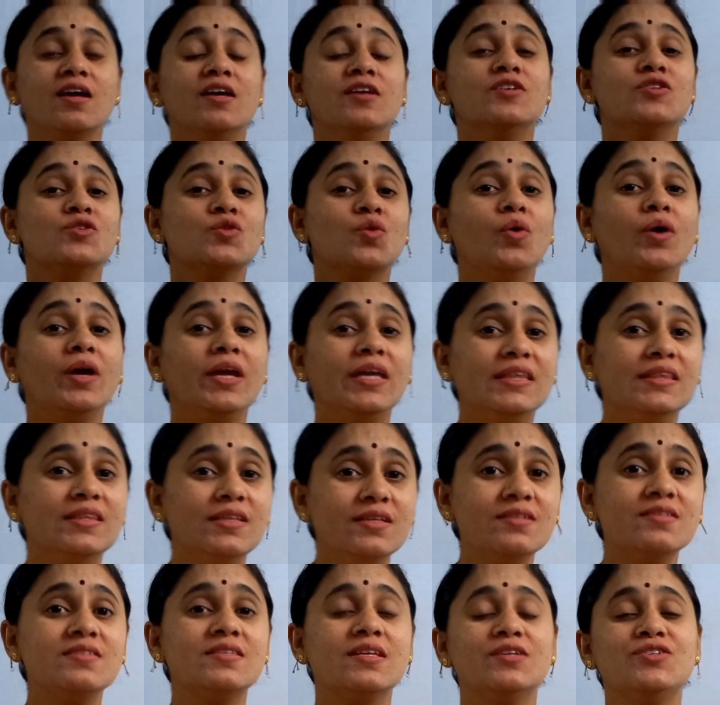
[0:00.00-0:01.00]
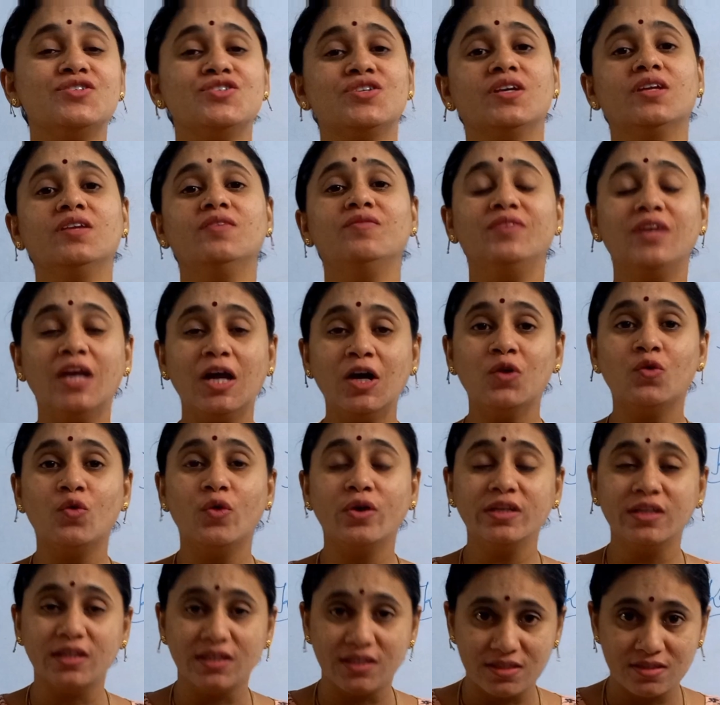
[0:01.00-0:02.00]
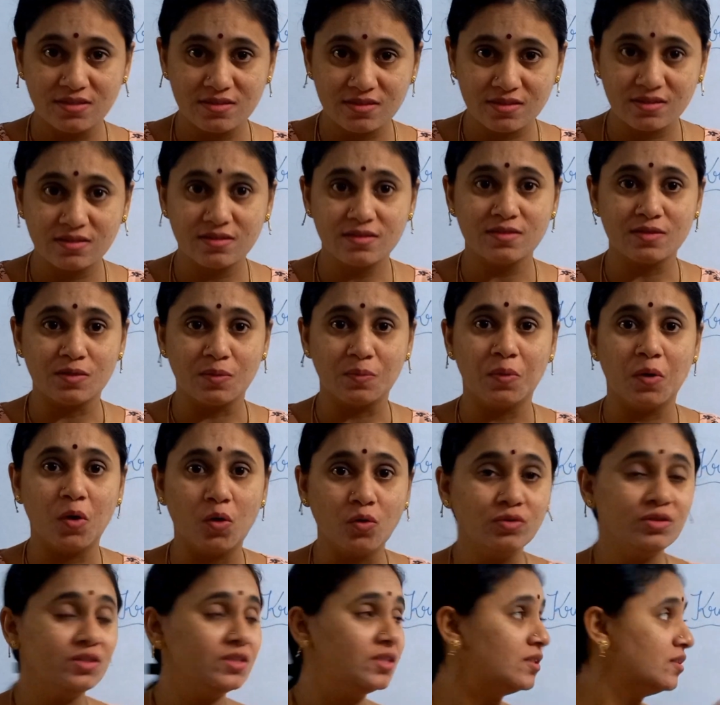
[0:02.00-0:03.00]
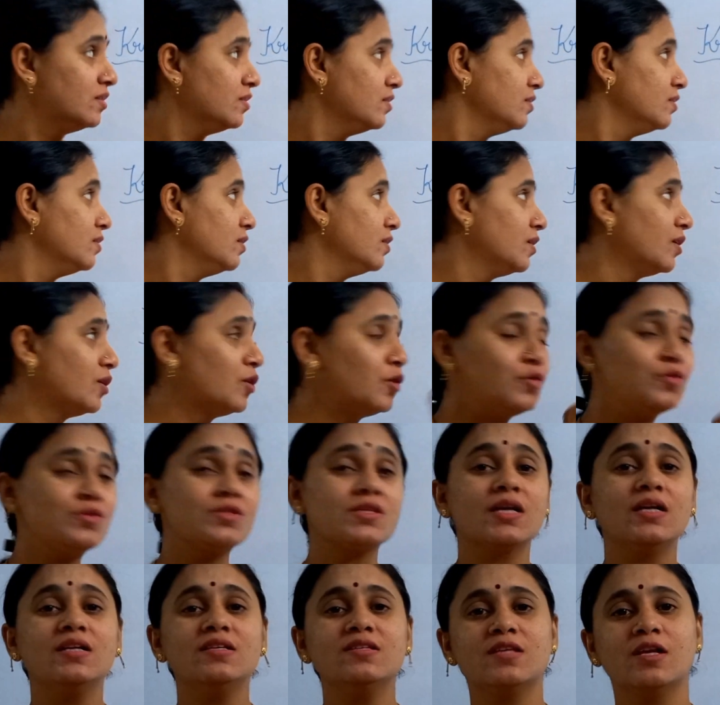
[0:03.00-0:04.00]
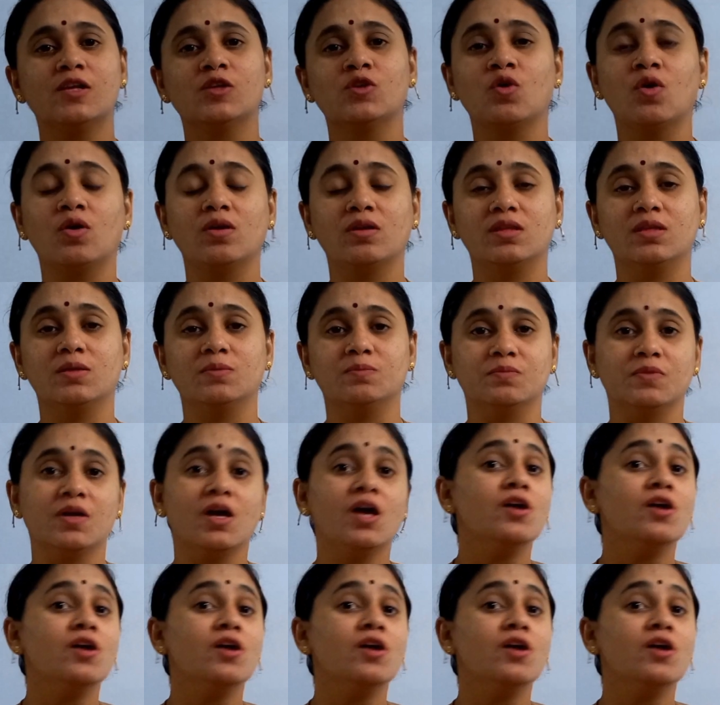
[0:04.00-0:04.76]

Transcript: So in this session we are going to discuss about Kruskal's algorithm.